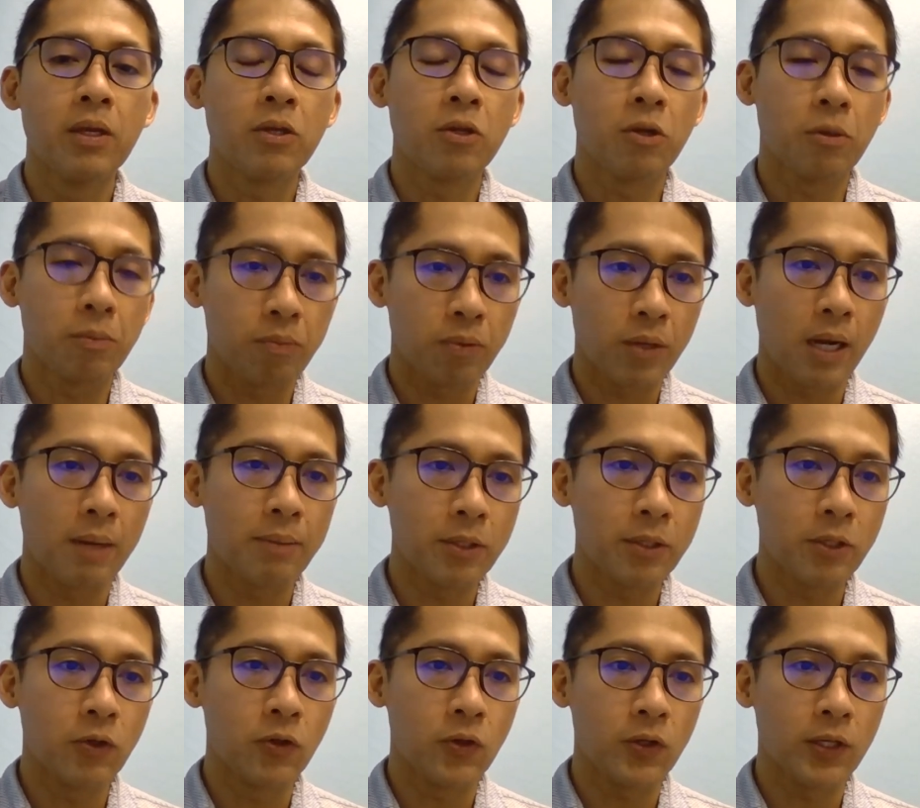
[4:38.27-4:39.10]
You're
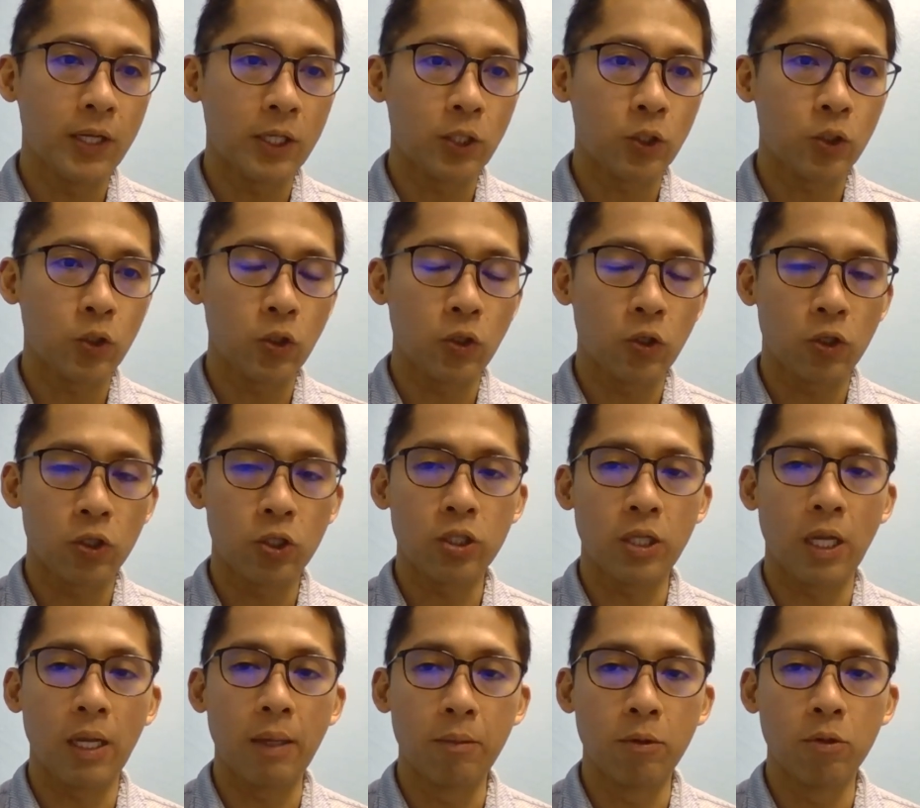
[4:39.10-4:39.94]
probably going to get to your
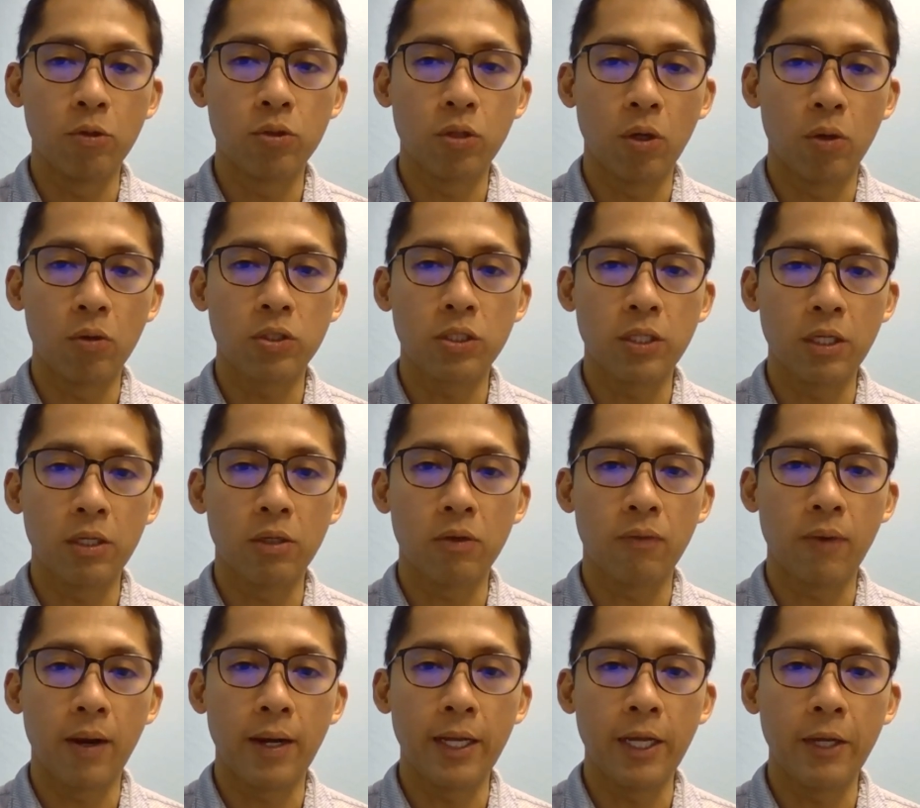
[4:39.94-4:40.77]
stable dosing
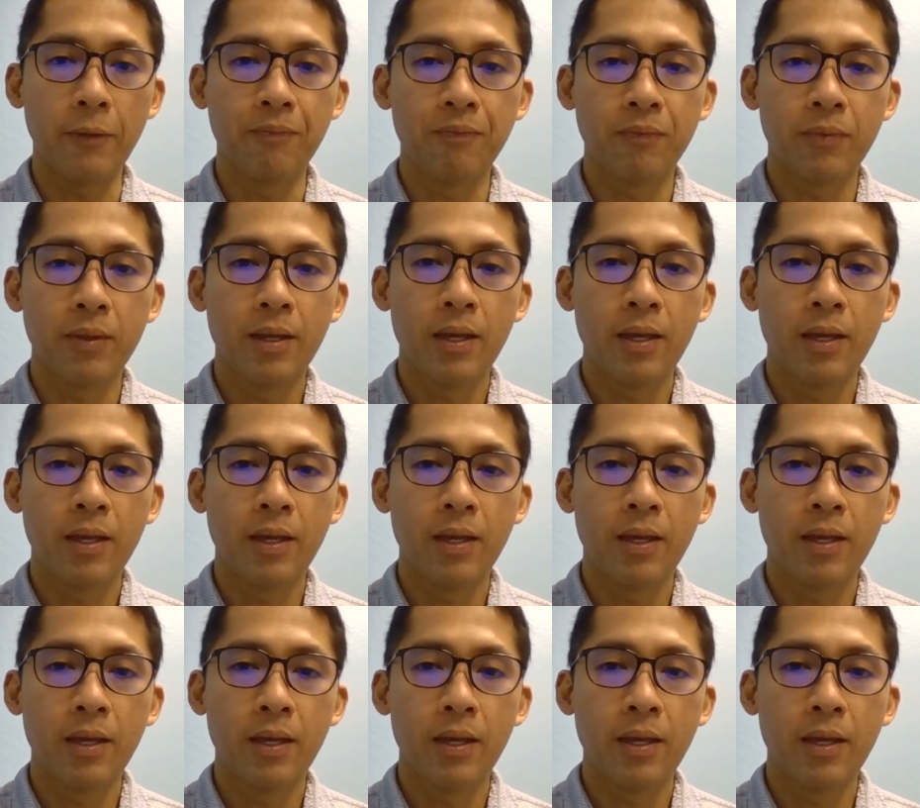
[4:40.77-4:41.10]
already